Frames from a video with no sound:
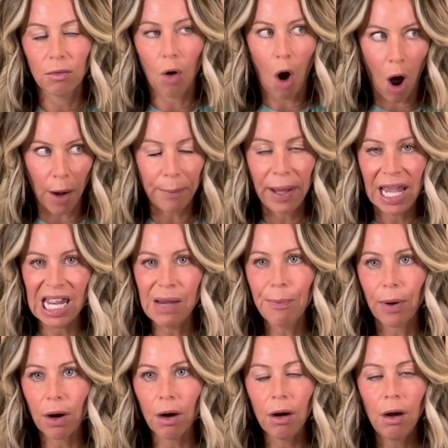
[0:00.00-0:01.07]
on
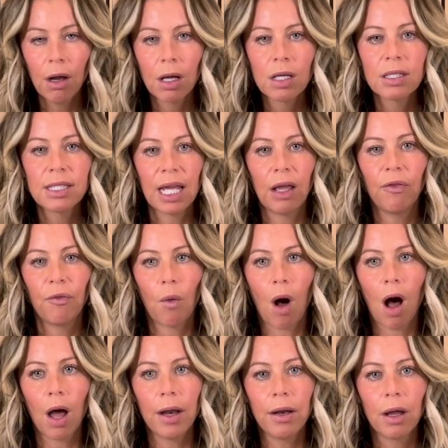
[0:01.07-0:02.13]
paper, safe
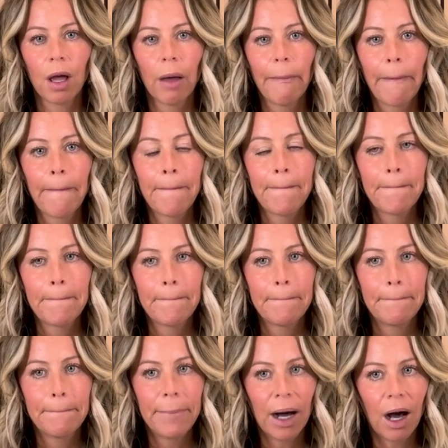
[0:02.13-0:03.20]
WOD.
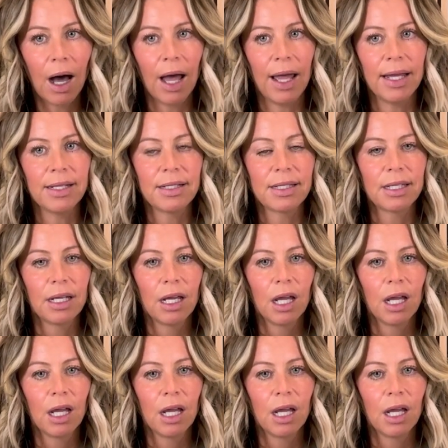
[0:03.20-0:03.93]
But